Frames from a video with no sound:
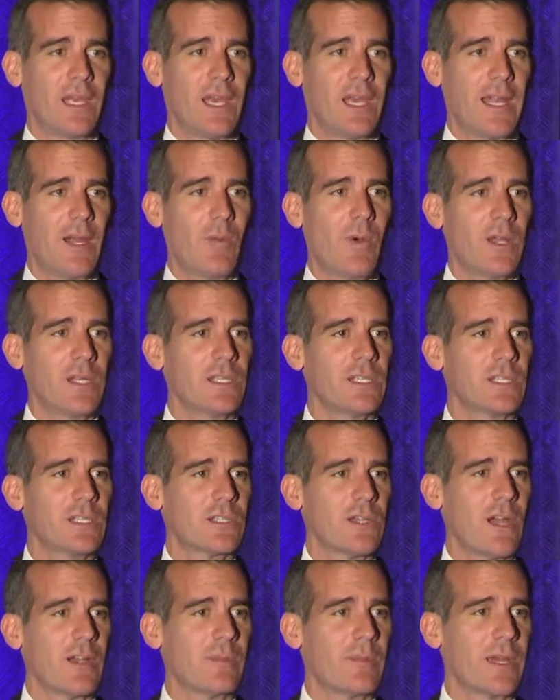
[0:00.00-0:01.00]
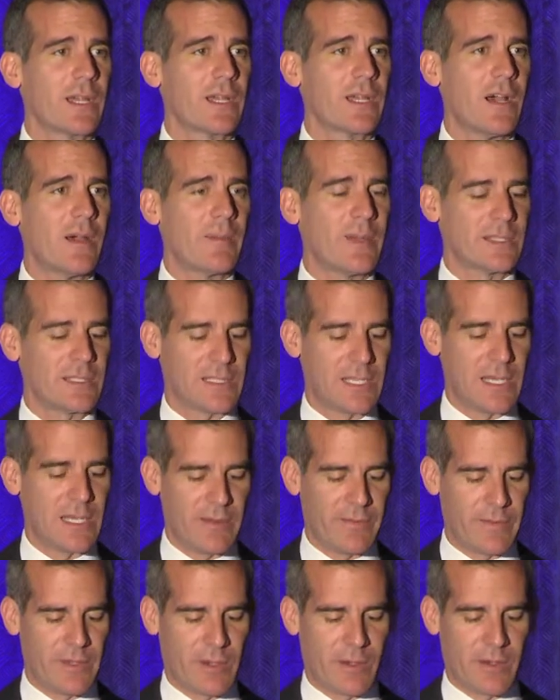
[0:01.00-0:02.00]
And I wanted to start my comments there,
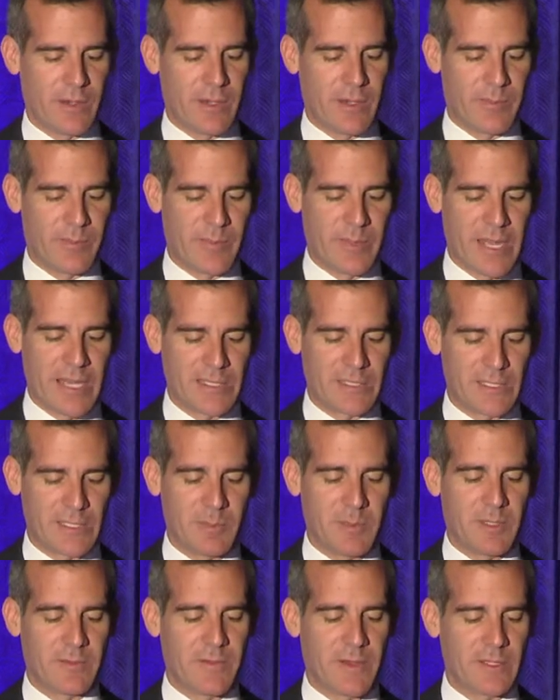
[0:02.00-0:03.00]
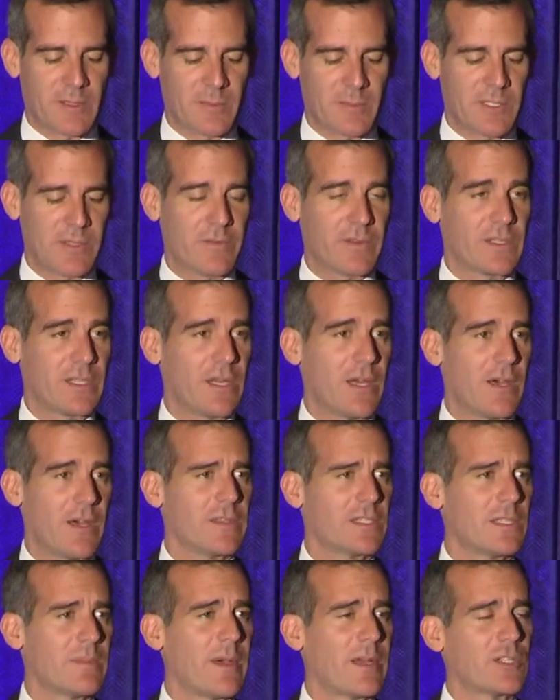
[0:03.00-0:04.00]
even though I've been asked to speak very specifically,
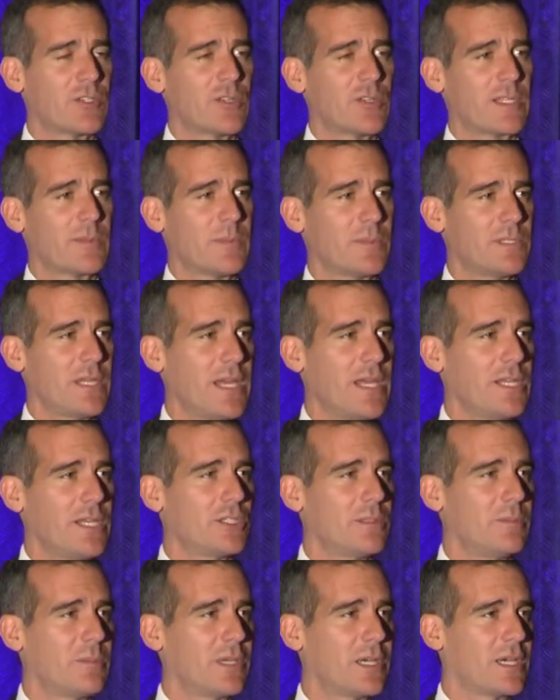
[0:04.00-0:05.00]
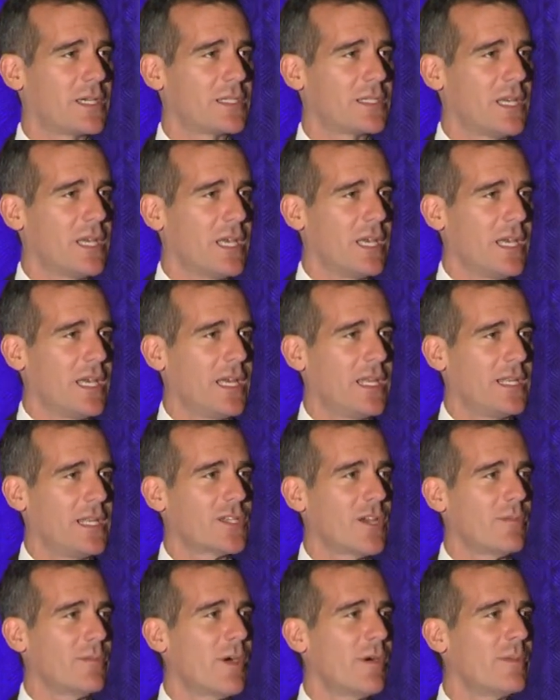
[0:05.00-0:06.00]
obviously, about transportation, because it
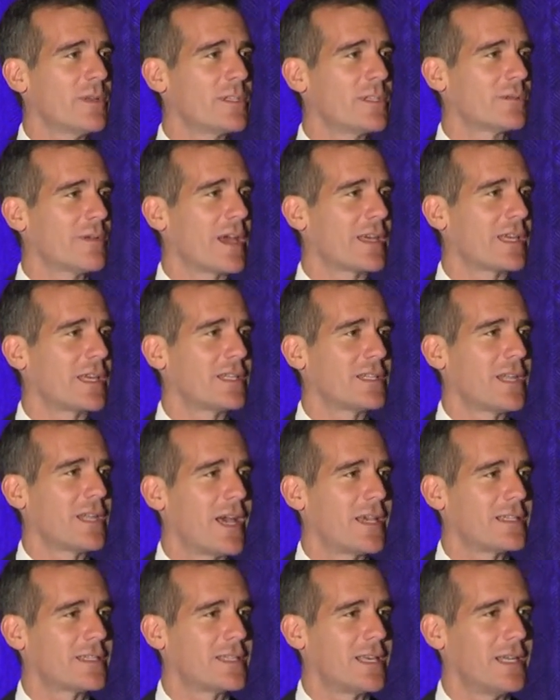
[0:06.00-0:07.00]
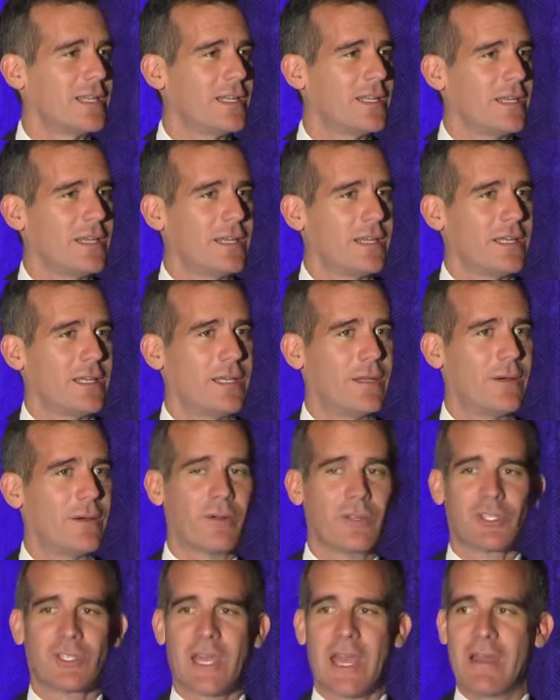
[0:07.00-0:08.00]
is our moment to recognize that, you know,
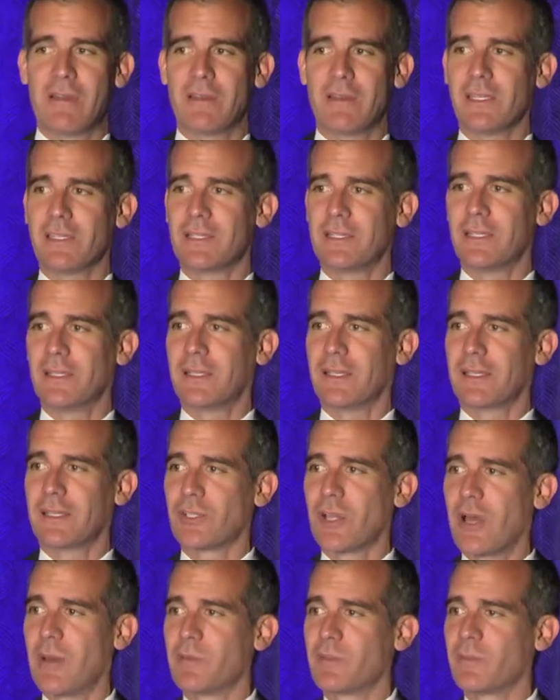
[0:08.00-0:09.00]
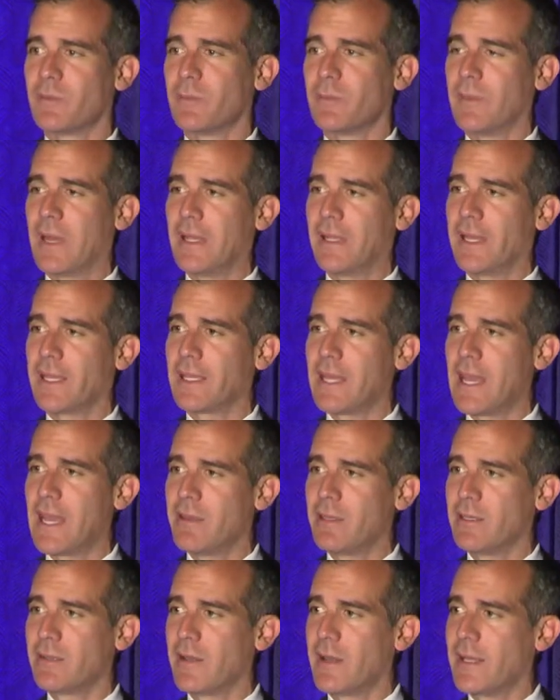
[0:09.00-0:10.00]
Orange County stealing jobs from LA
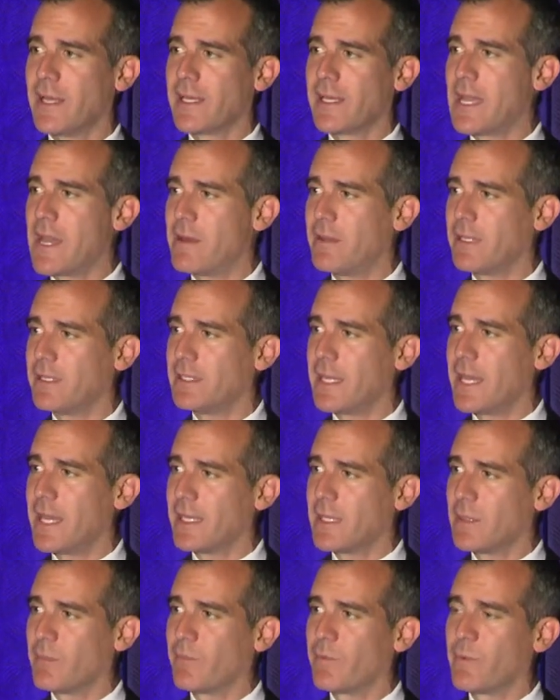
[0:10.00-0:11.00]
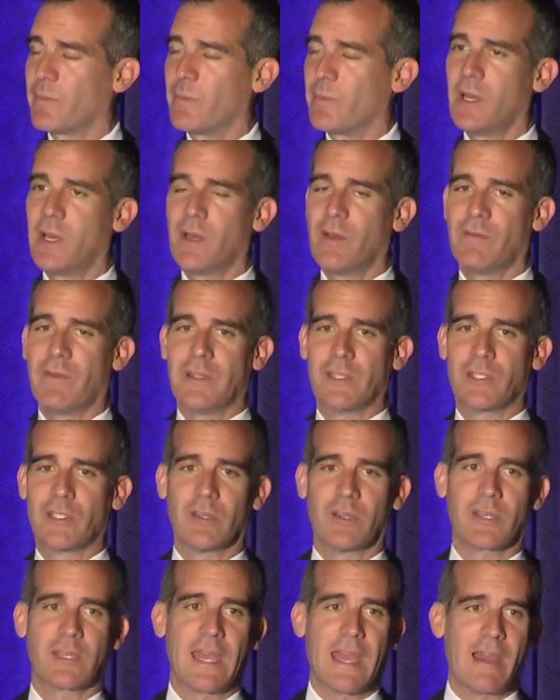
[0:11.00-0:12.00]
County or LA County taking them from
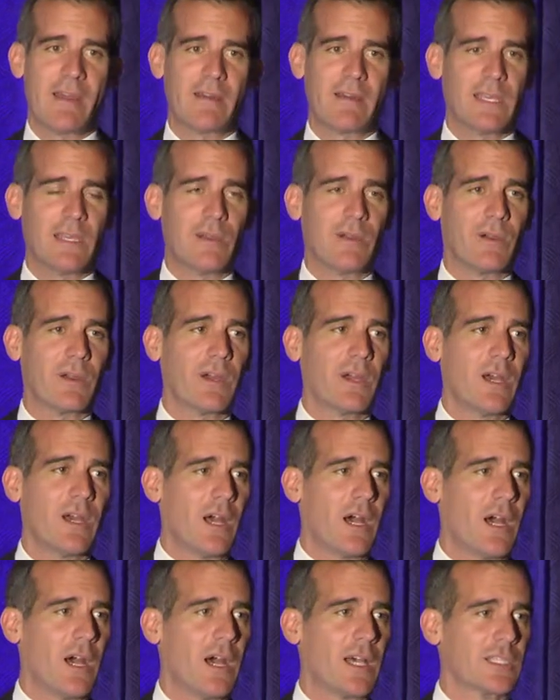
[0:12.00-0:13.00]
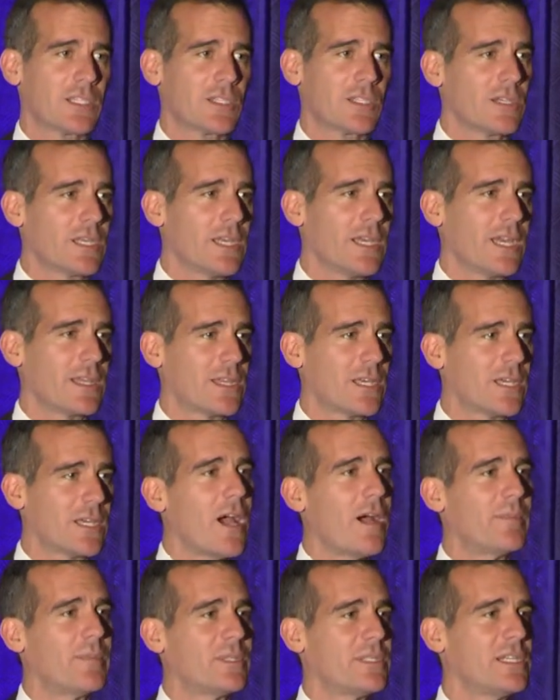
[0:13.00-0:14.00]
Ventura County, or us looking at the
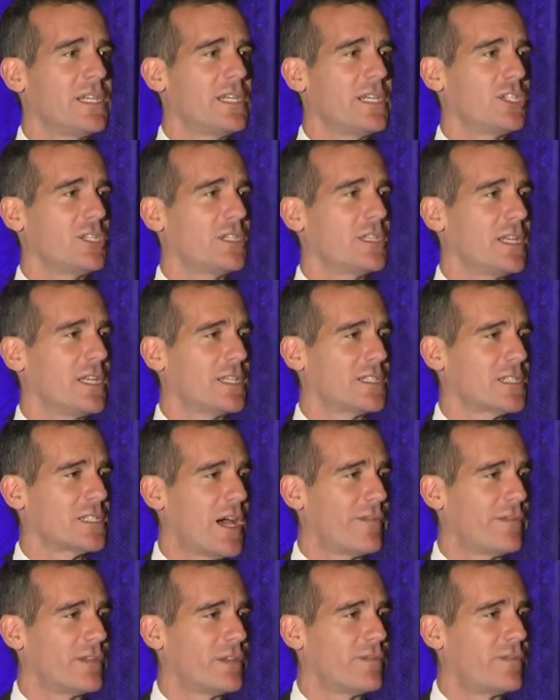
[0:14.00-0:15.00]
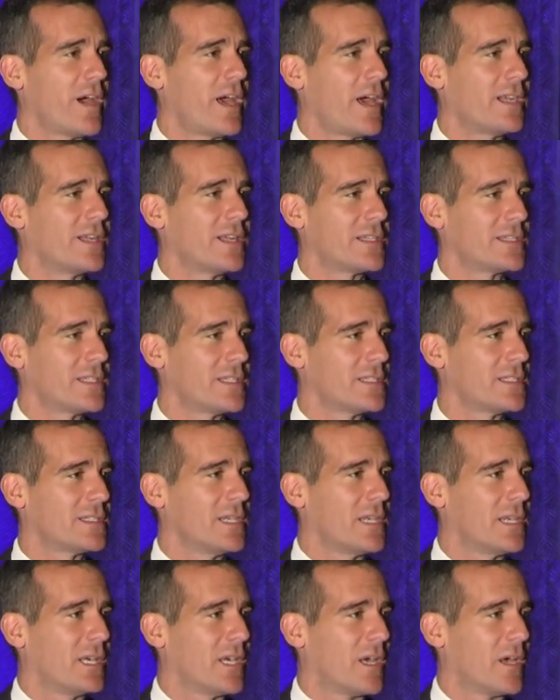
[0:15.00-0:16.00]
competition that has often divided us
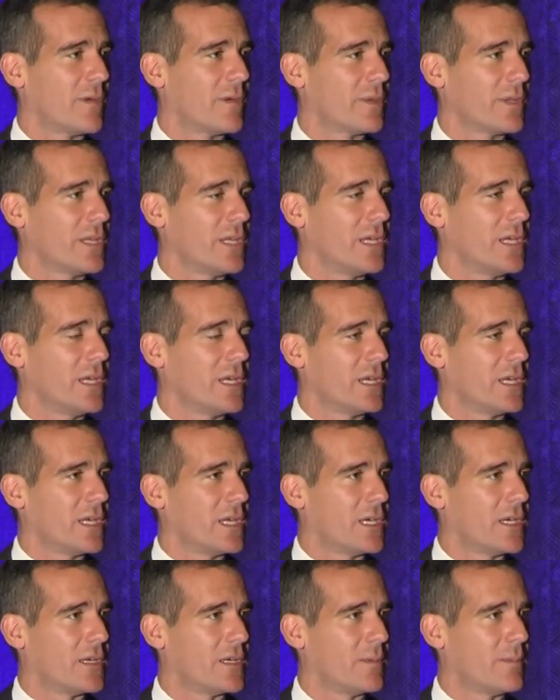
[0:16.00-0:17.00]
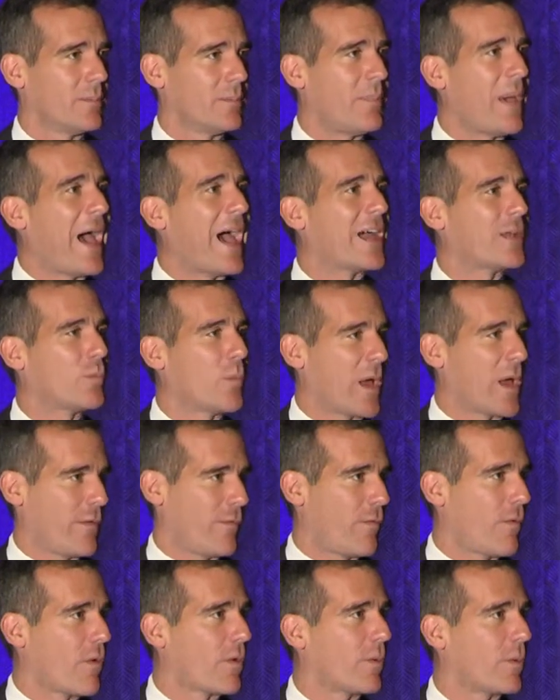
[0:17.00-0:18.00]
is a really bad
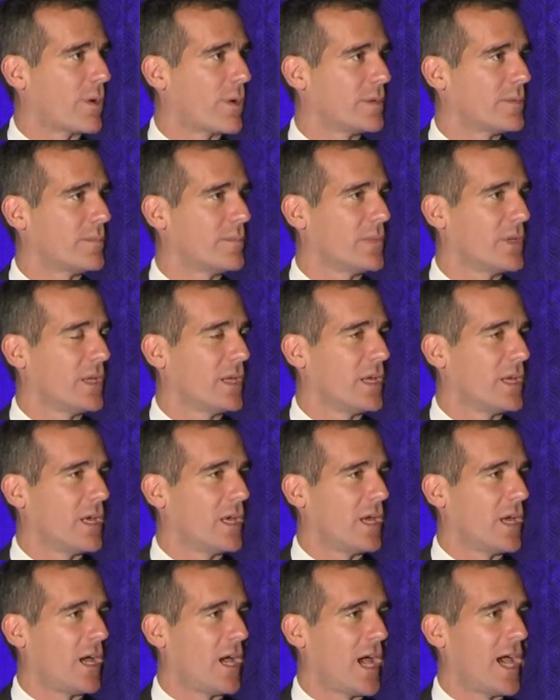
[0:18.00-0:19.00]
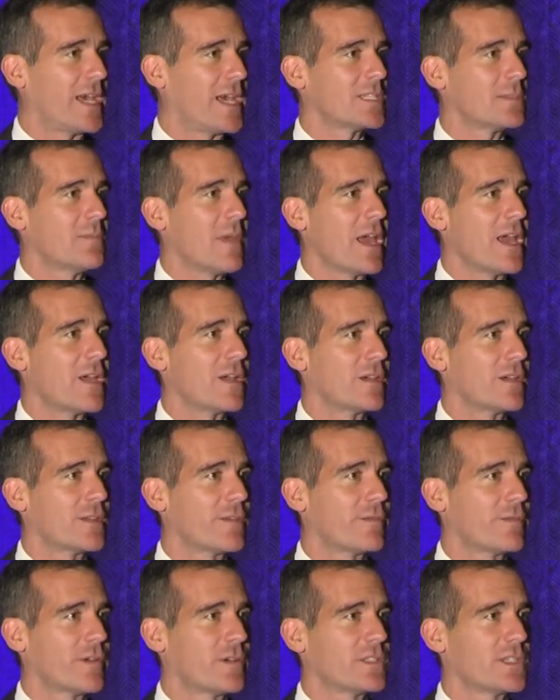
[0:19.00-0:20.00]
way forward. I, as
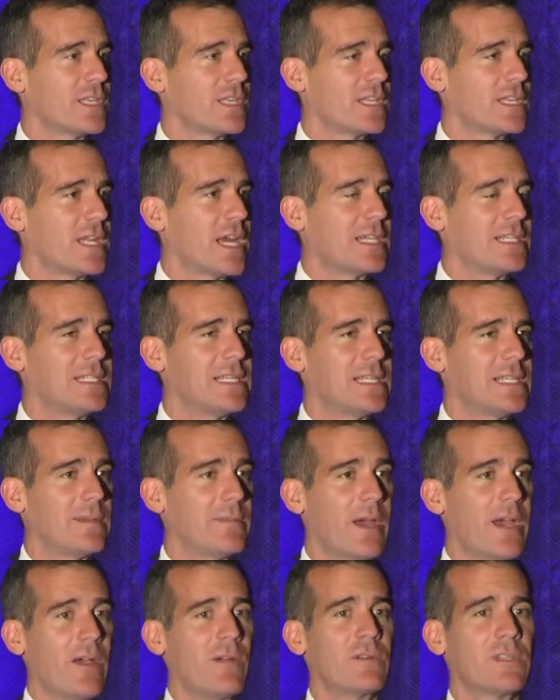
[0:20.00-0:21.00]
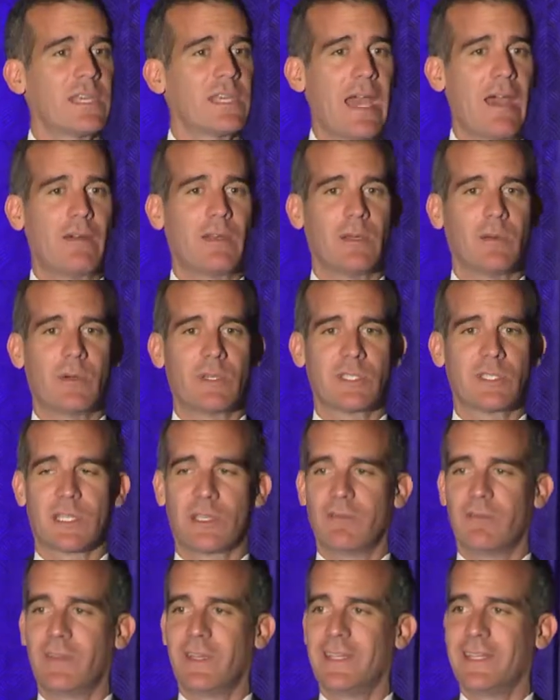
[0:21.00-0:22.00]
mayor, the first thing that I did in my own county was
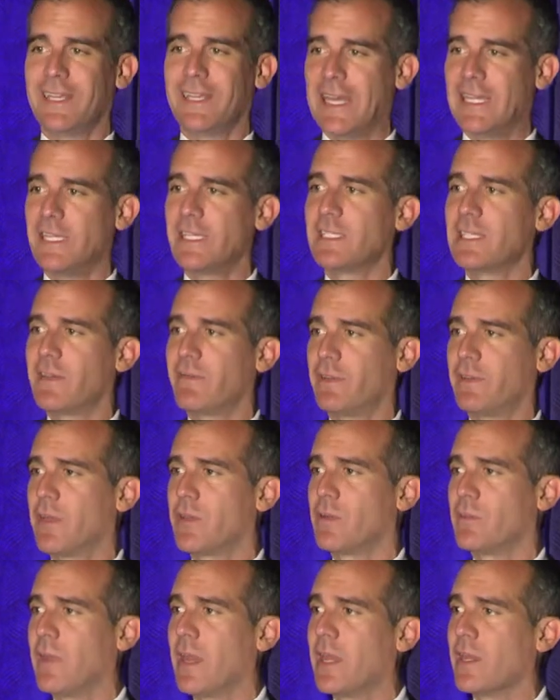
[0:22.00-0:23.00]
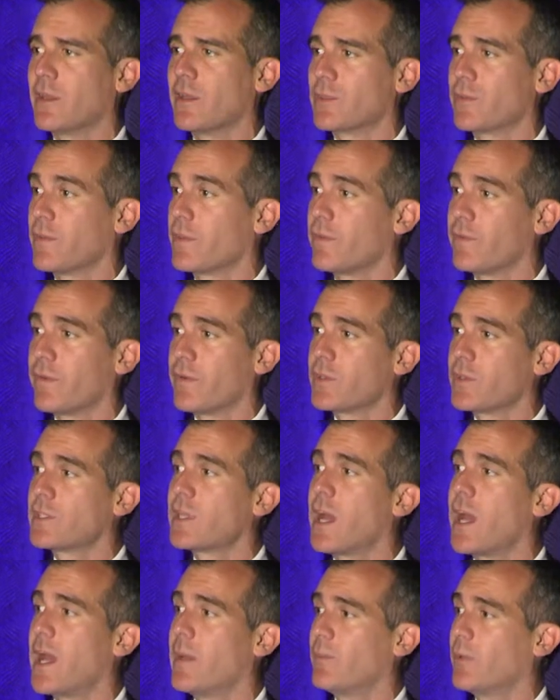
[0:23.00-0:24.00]
to convene the 87 other mayors for the
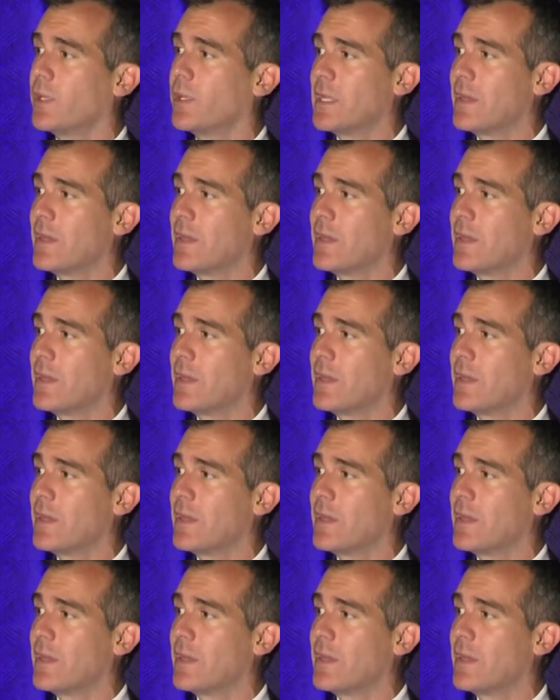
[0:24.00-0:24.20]
first time.